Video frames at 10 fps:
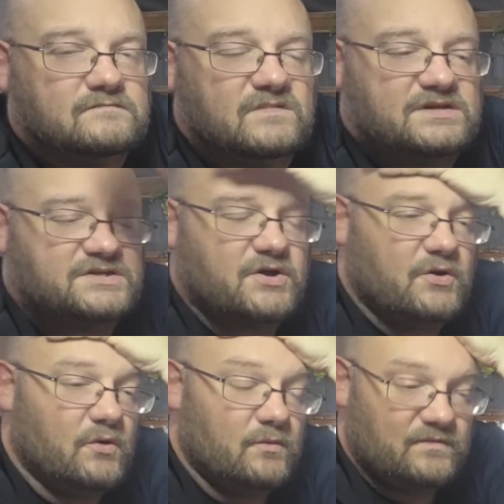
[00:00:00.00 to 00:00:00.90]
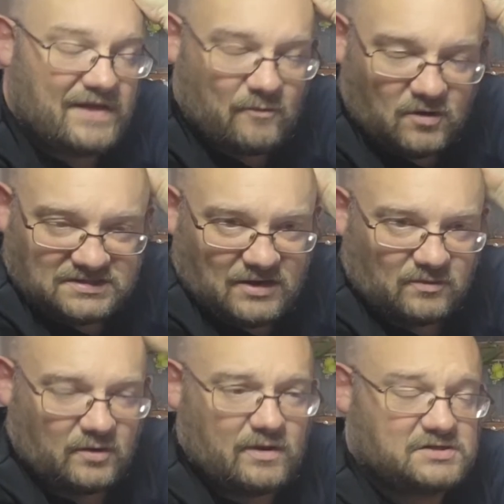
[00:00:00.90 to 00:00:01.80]
So that works out
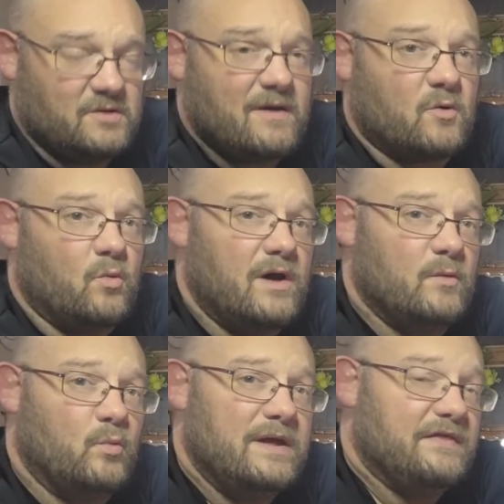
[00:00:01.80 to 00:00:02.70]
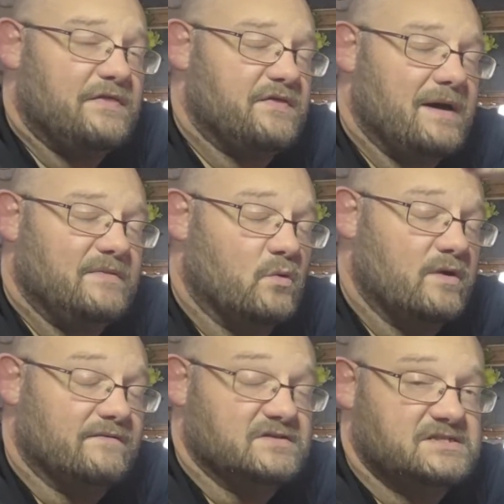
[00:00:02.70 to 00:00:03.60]
really well. So no matter what width I'm doing
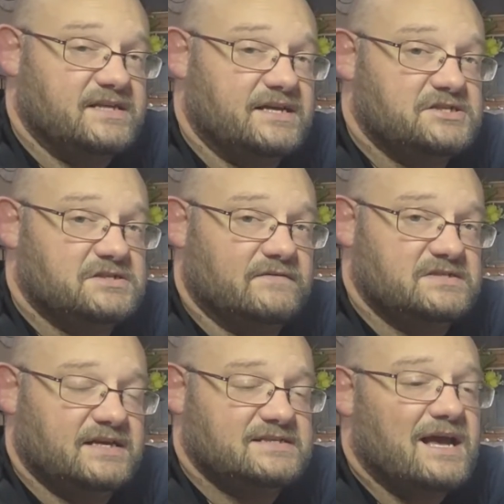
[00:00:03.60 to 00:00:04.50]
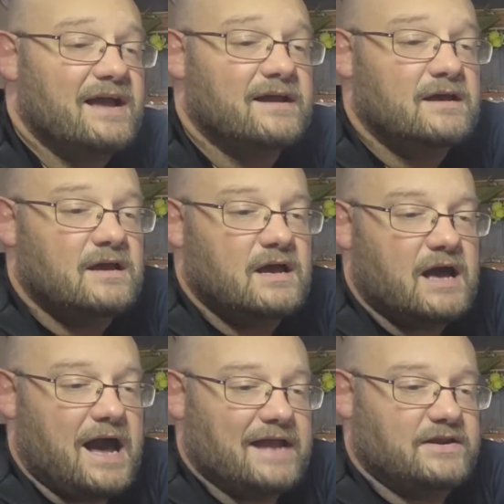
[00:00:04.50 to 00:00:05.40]
of a stitch, of a zigzag,
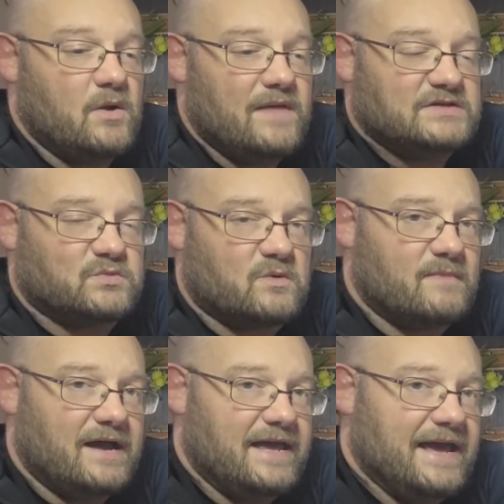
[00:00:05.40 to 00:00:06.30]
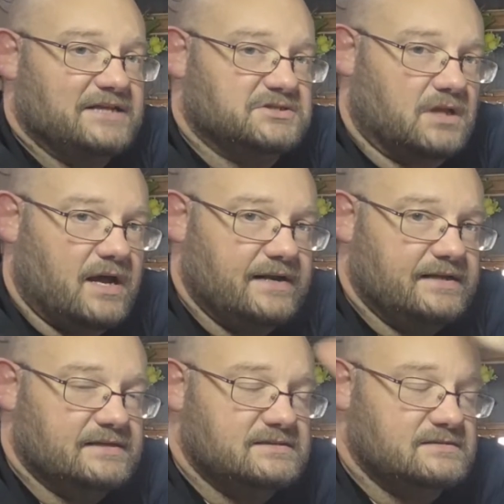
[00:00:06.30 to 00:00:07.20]
I know that's where my edge line
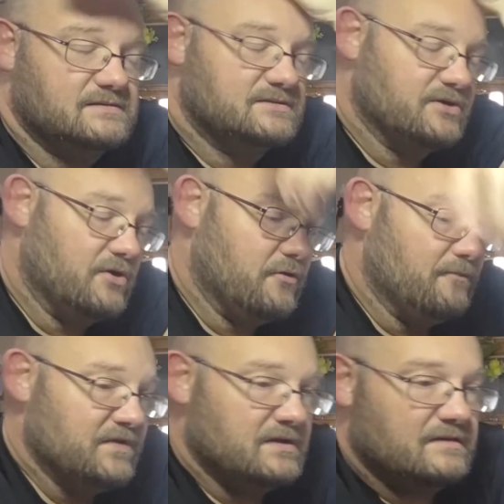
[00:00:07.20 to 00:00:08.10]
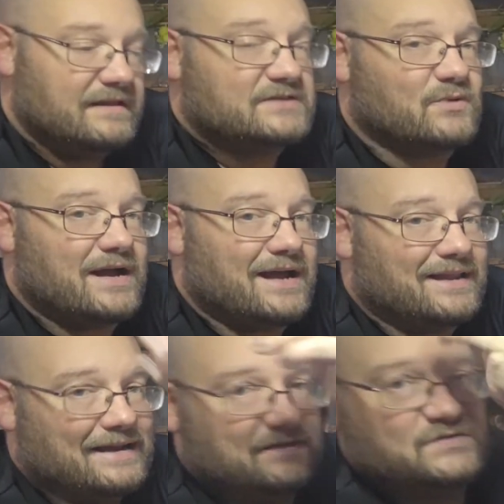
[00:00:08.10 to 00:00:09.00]
is. So that's why I
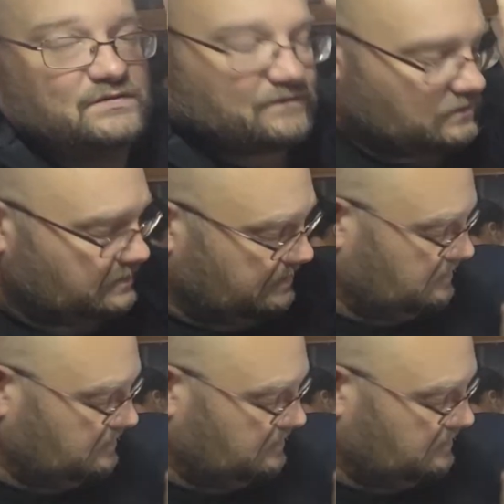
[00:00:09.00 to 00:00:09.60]
like this one for it.